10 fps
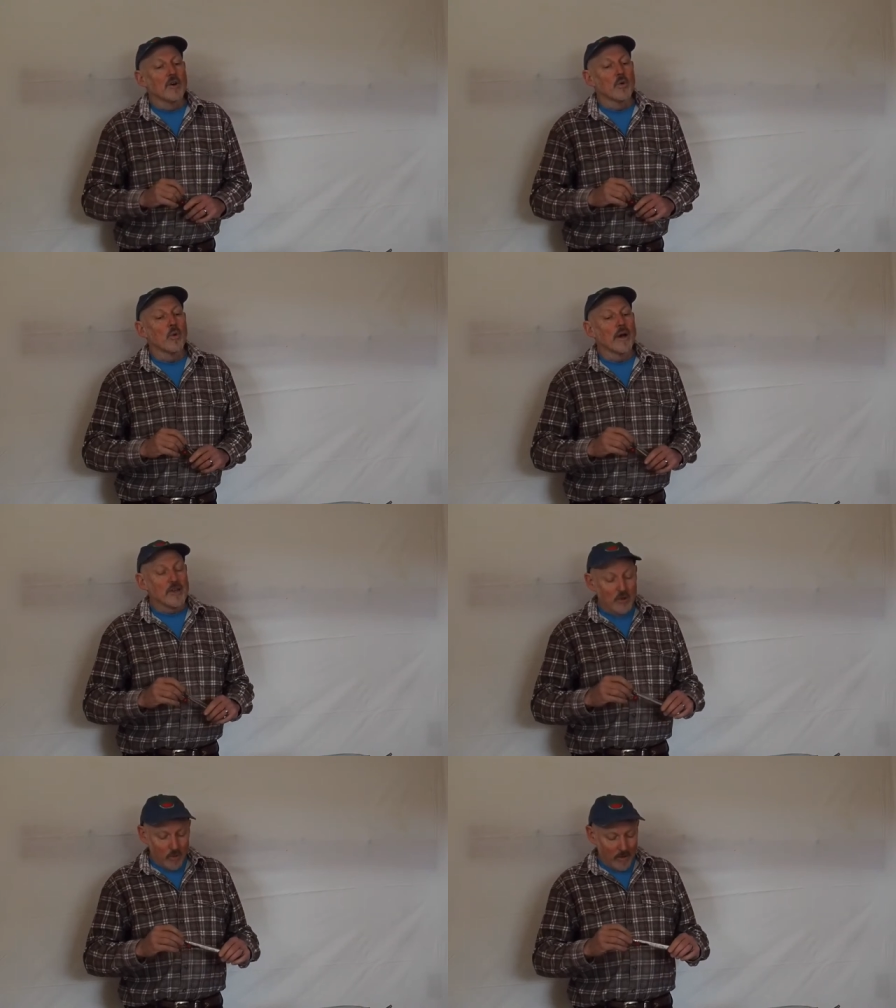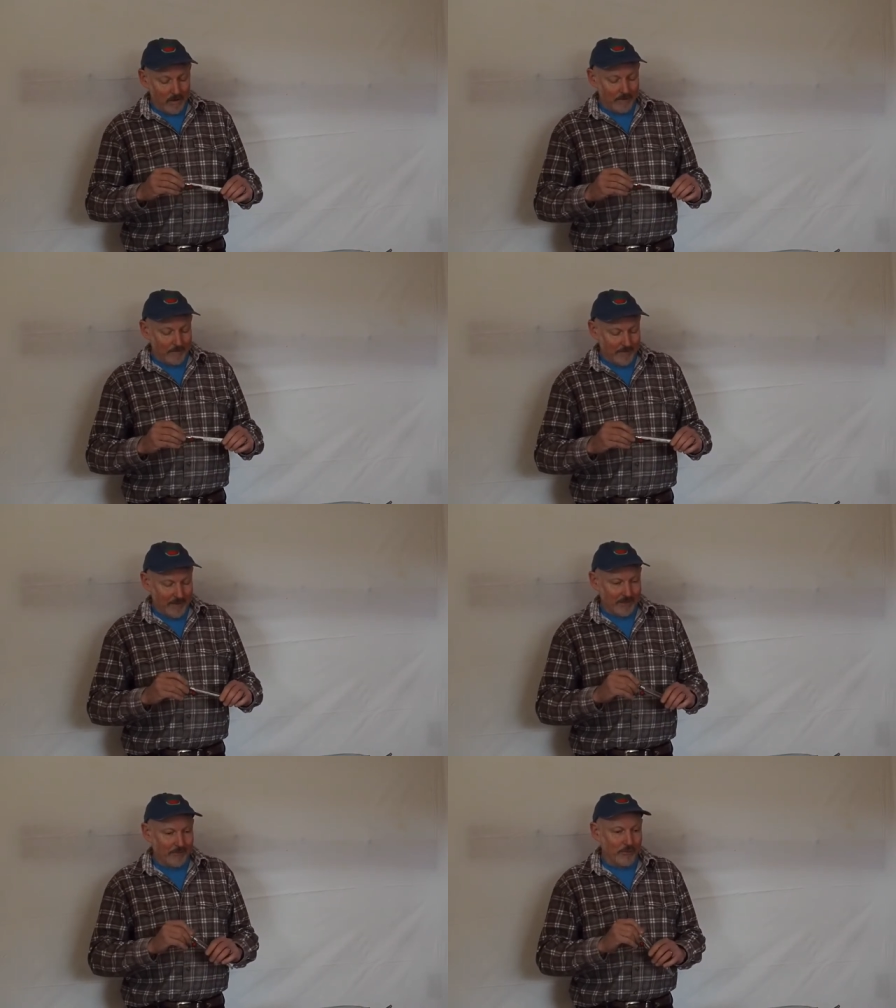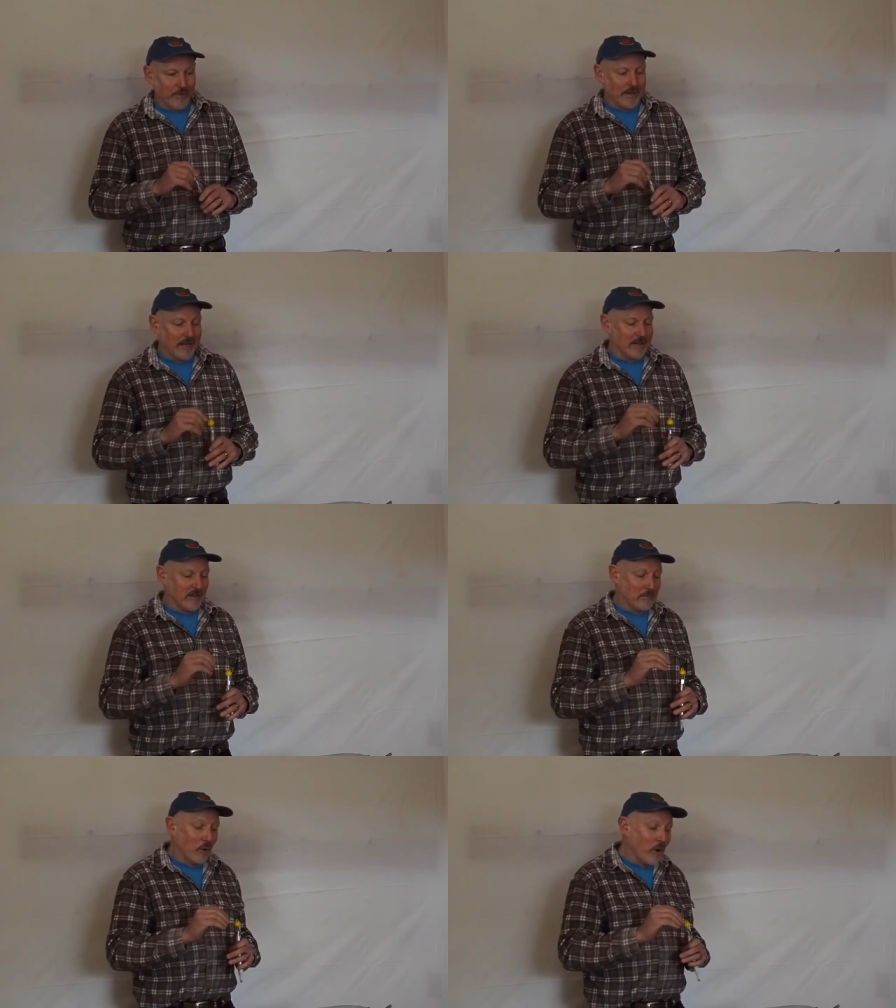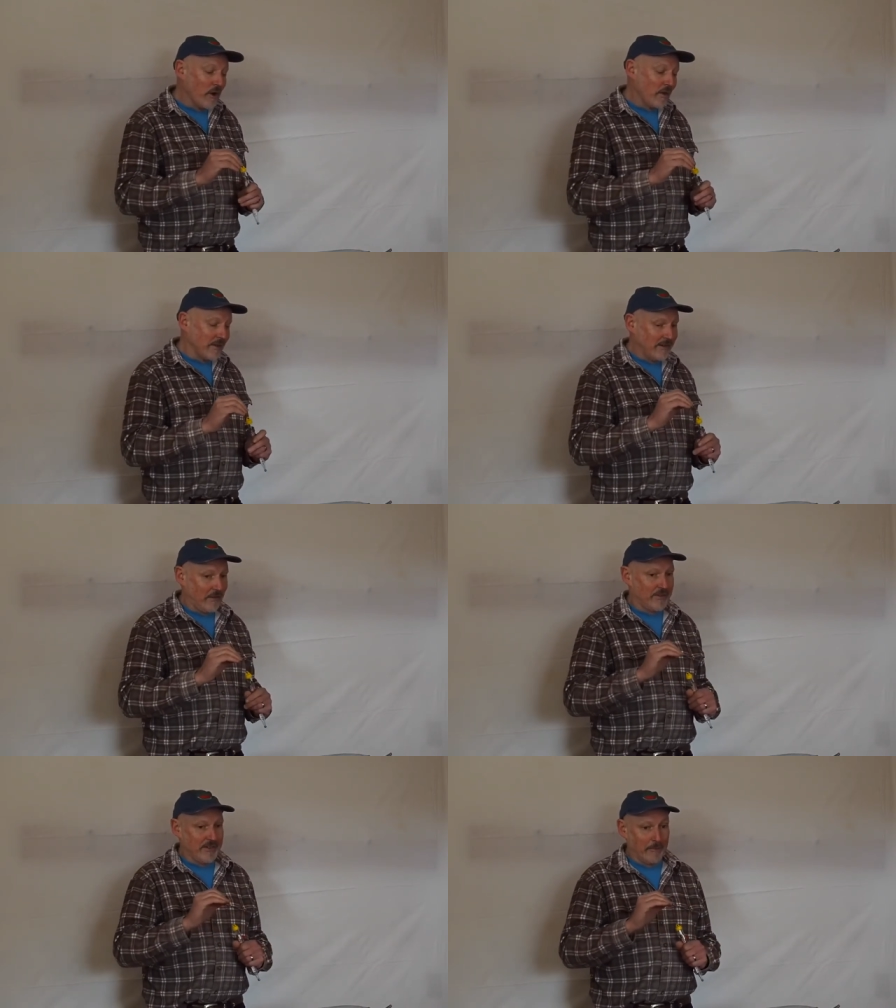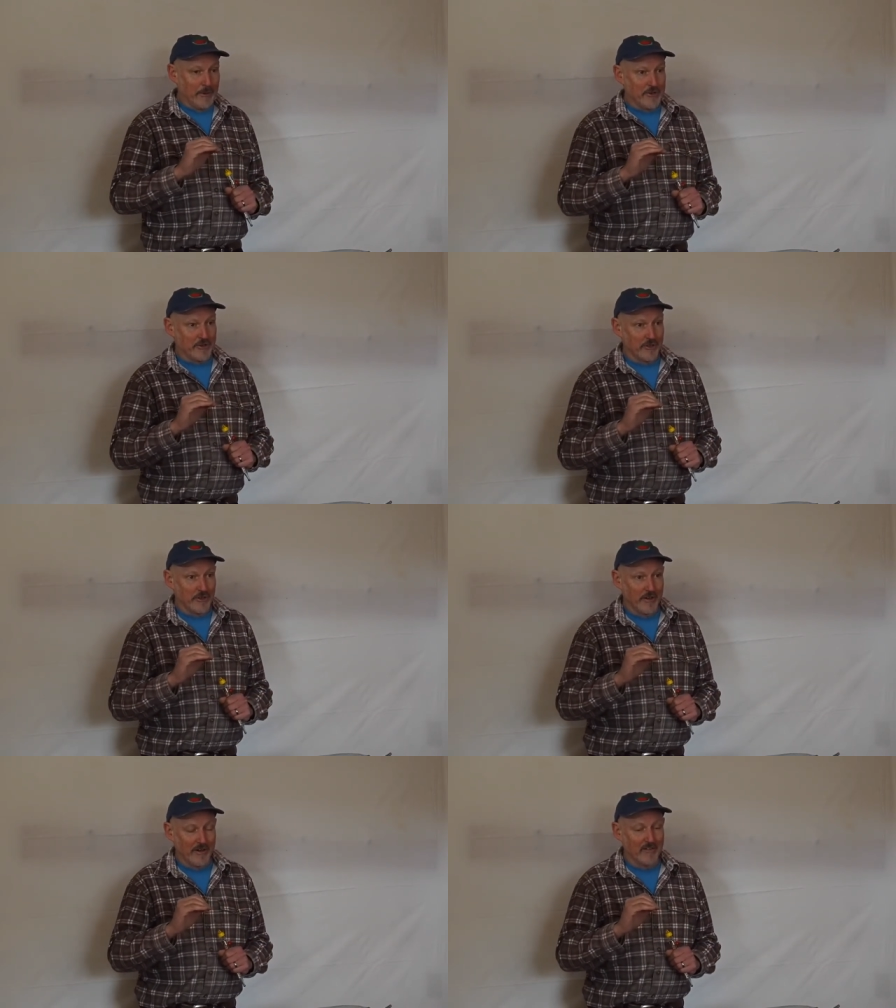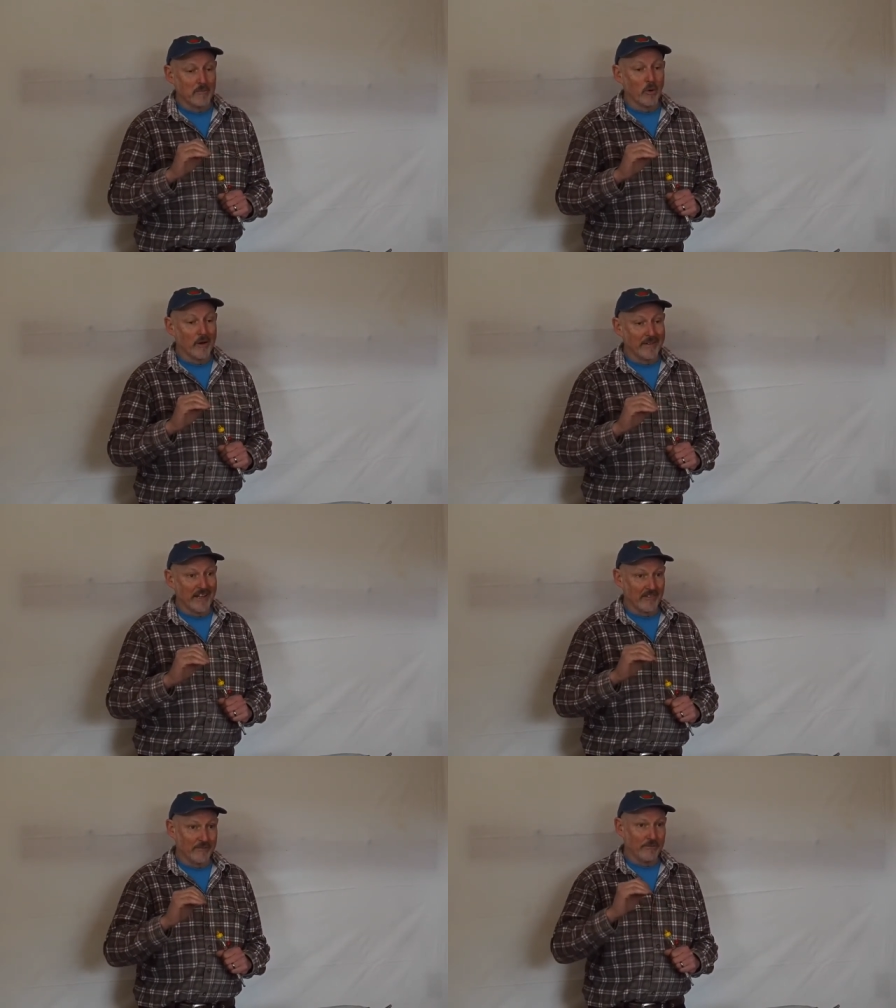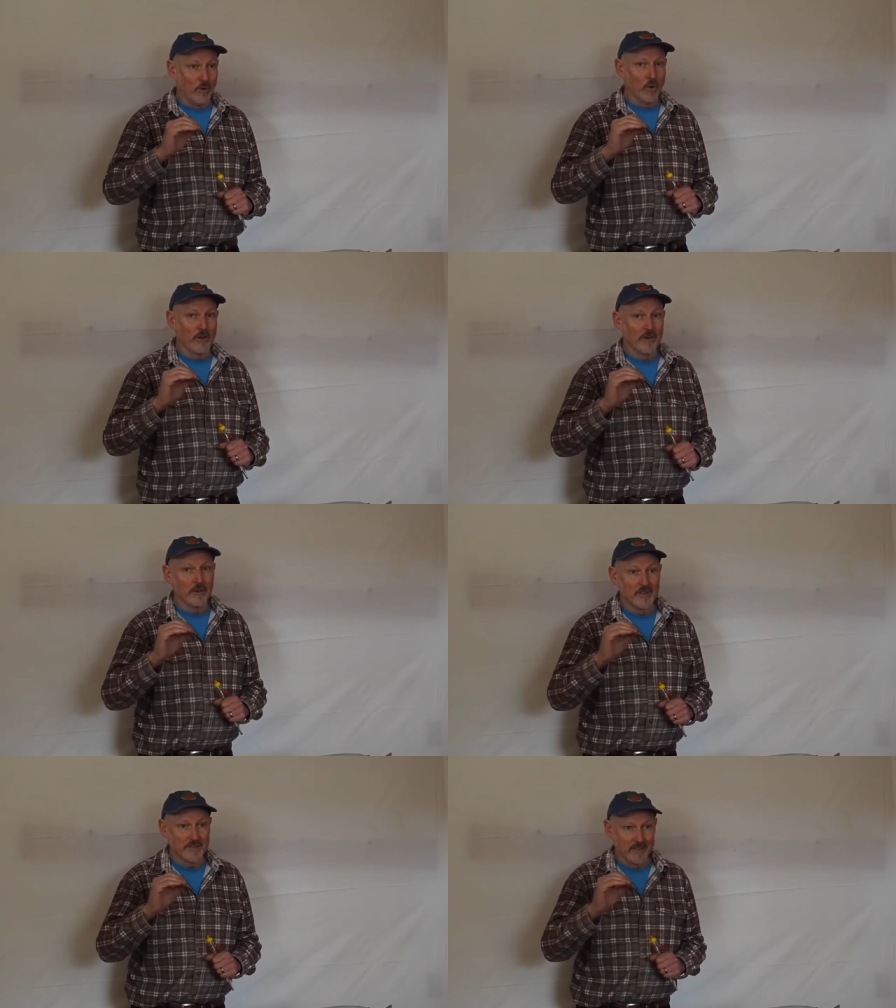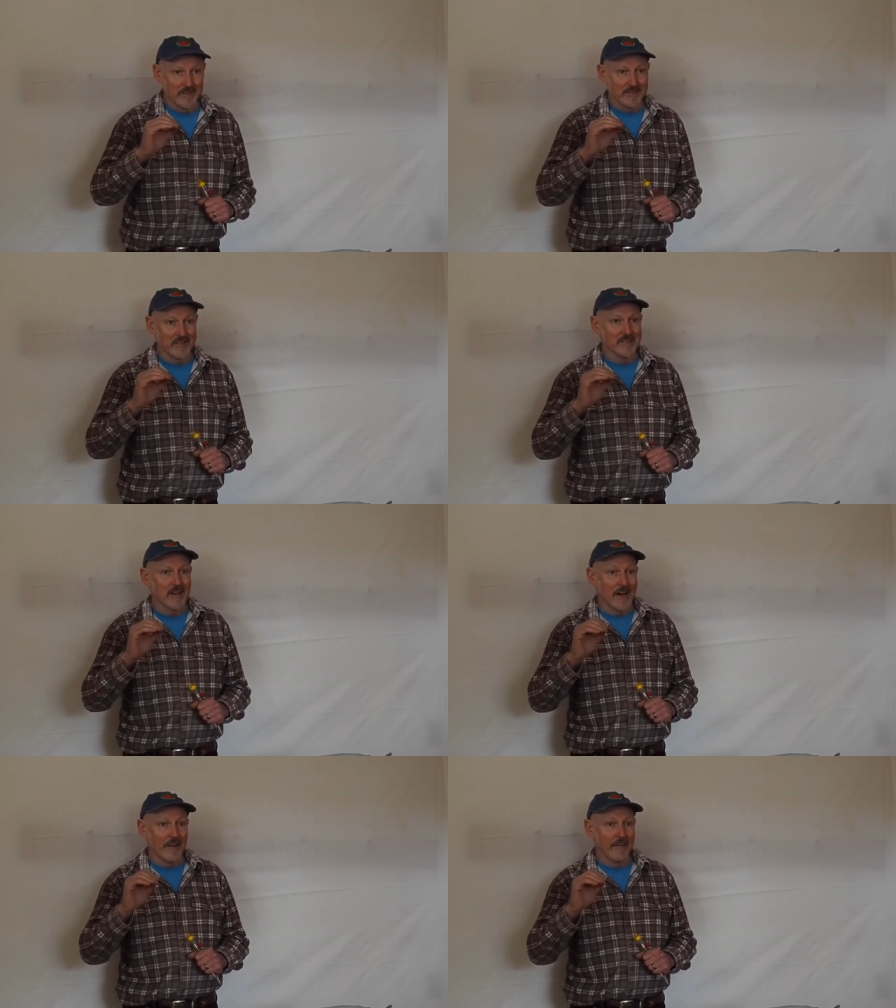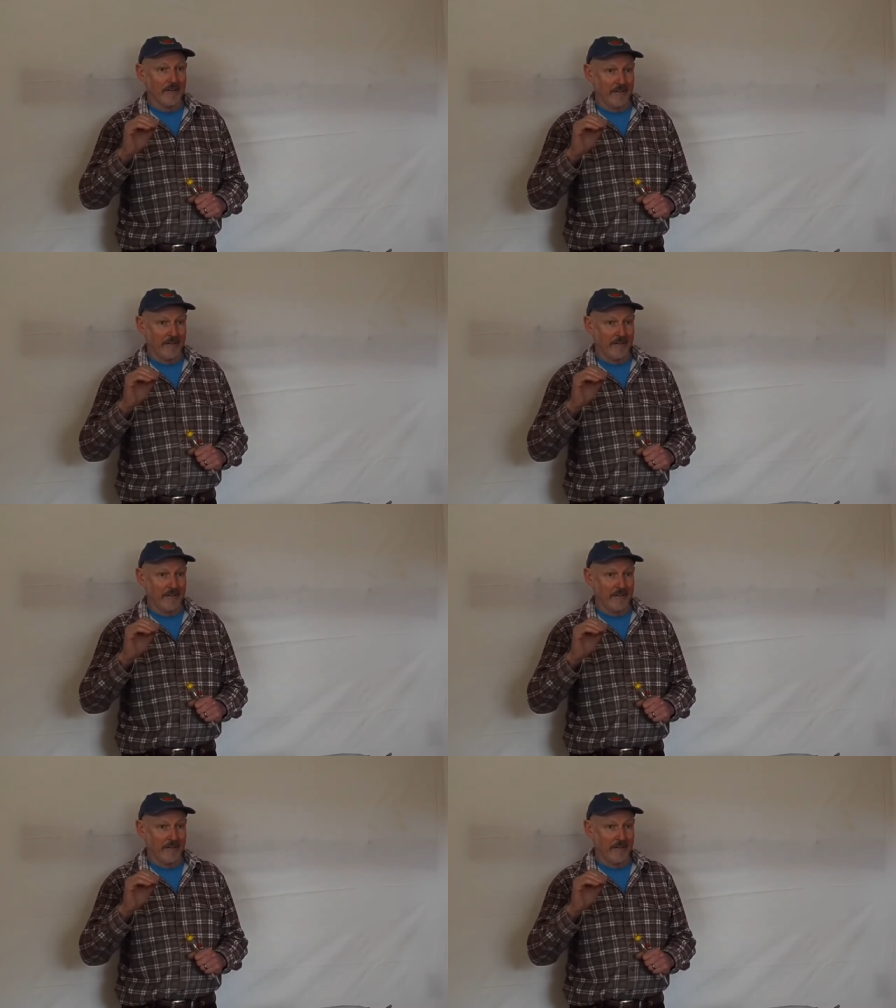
What you want is for the to boil until the temperature of boiling is 4 degrees Celsius higher.